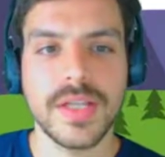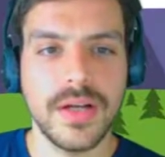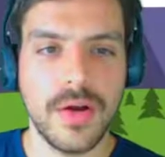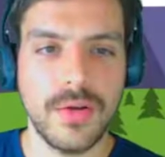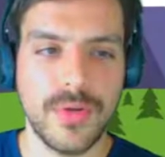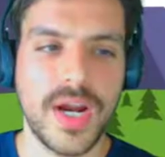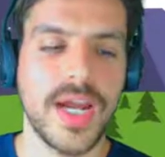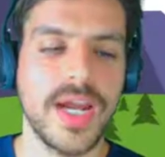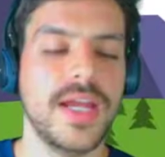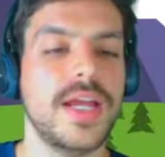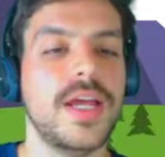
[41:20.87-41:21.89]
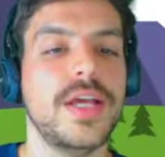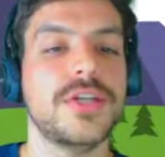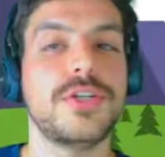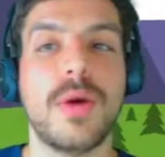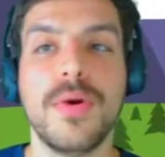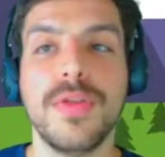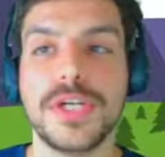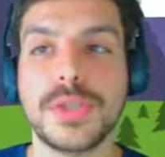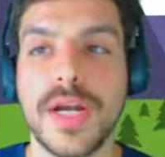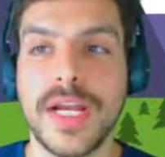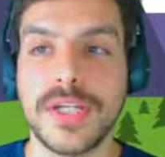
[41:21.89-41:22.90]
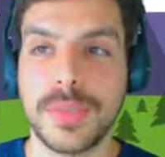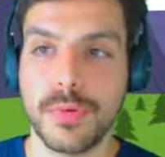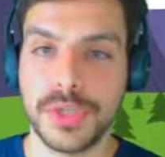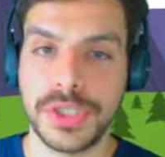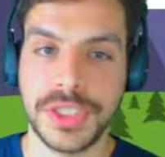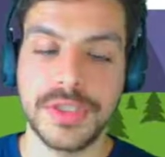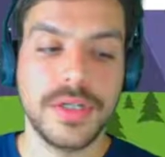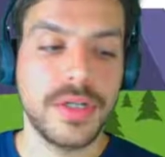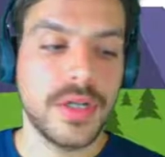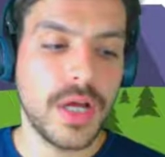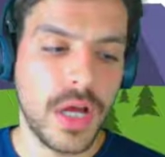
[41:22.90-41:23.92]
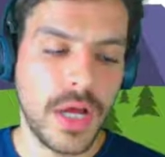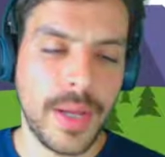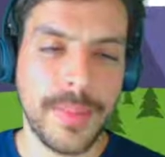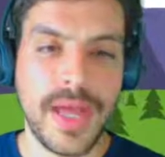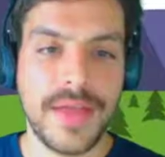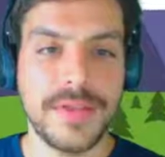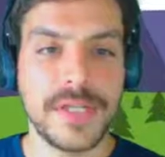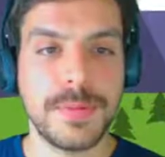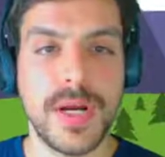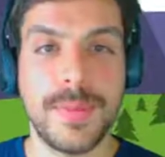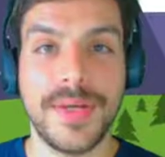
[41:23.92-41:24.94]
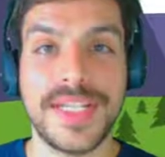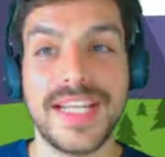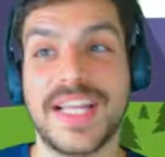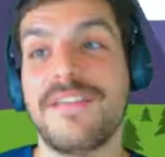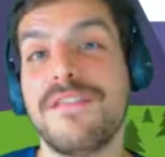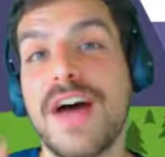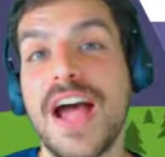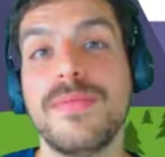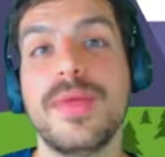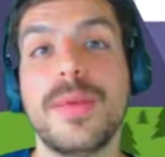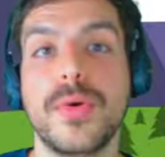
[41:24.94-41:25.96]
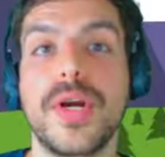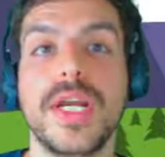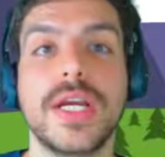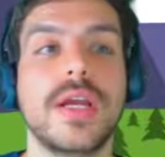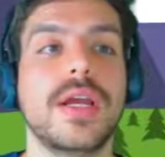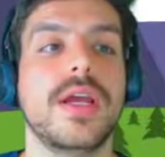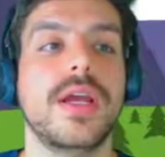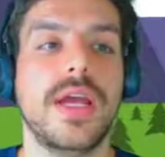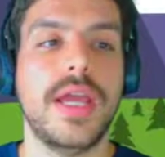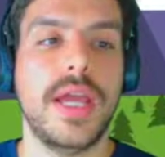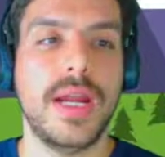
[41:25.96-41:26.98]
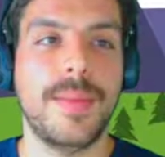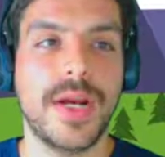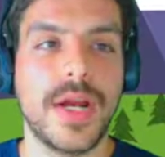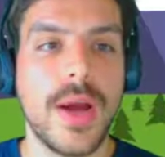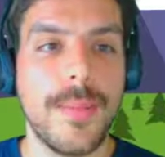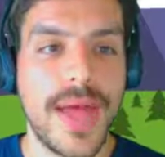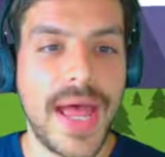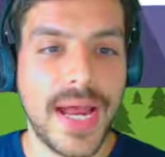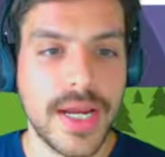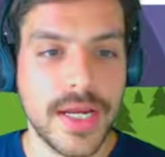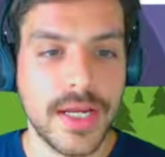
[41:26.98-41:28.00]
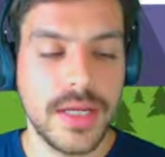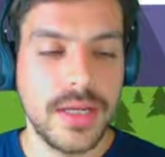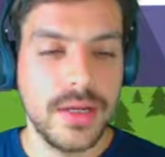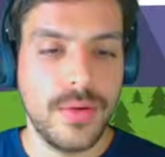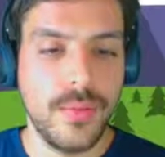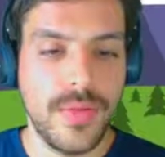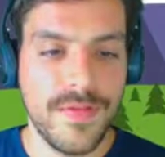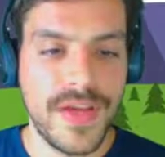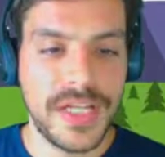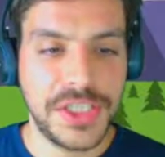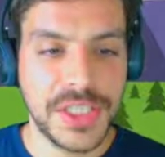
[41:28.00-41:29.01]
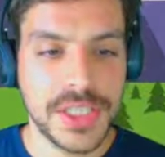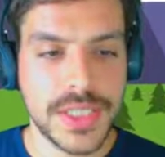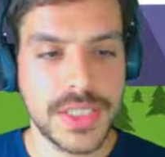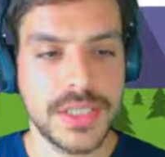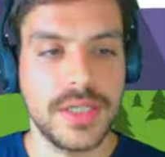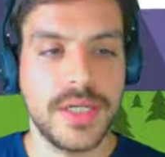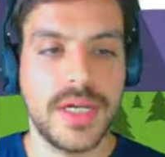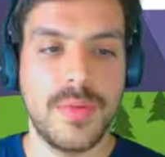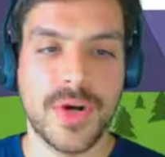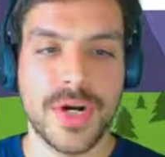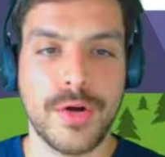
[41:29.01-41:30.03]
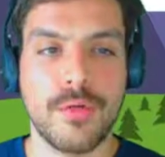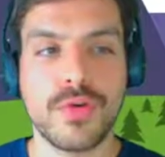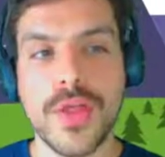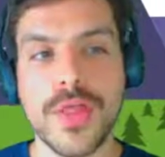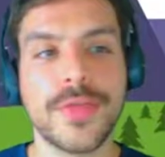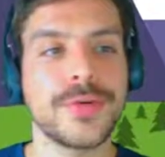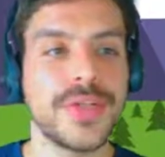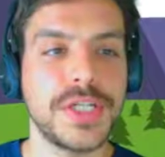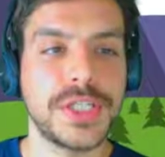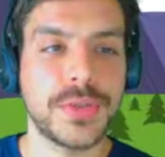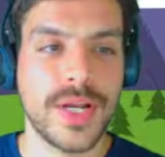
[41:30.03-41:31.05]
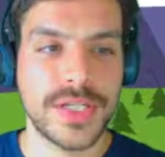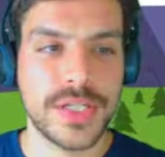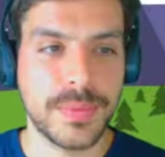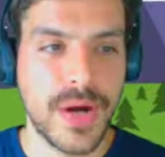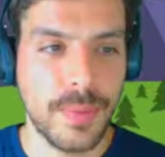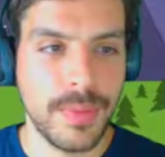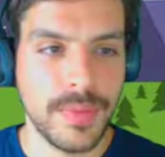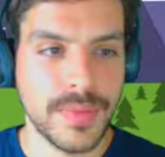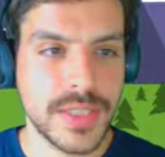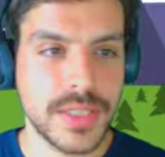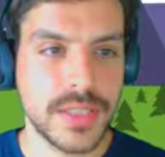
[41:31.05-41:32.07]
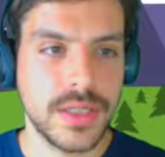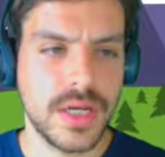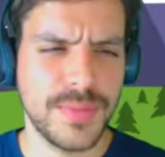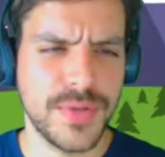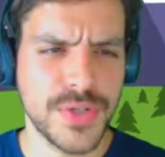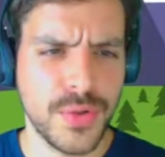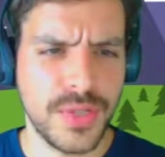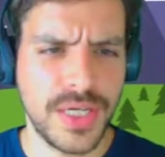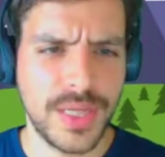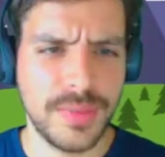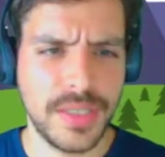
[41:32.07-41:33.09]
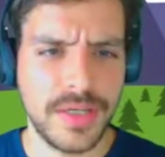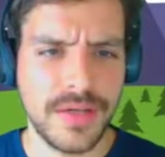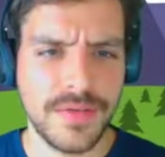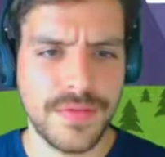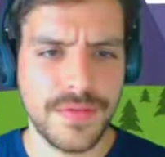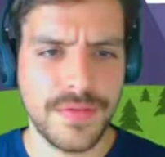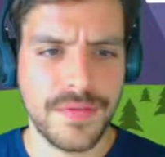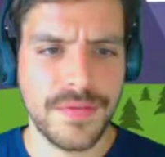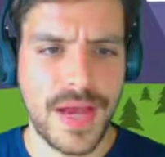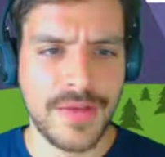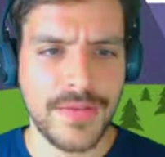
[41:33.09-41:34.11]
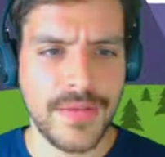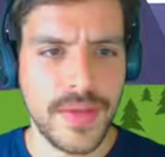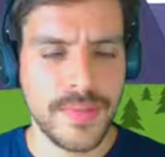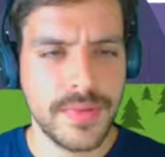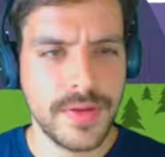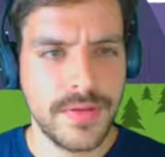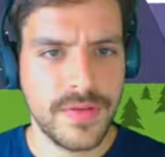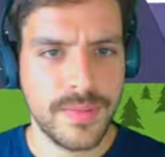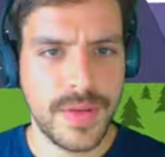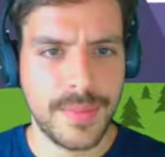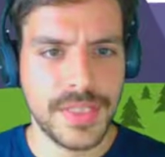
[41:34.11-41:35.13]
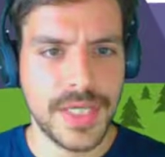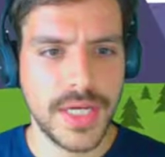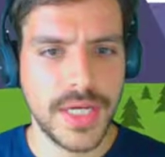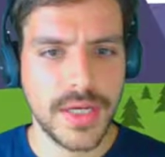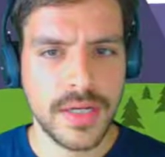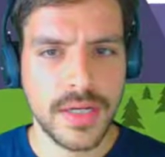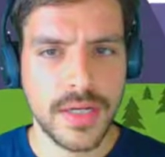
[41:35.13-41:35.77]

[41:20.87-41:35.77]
All right. So now we're in the short answer portion. At this point, I'm going to take like a 5-minute break. And I'm going to come back with a vengeance. And we're going to run through these short answer problems. There's only, I believe, 5 of them, if I'm not mistaken.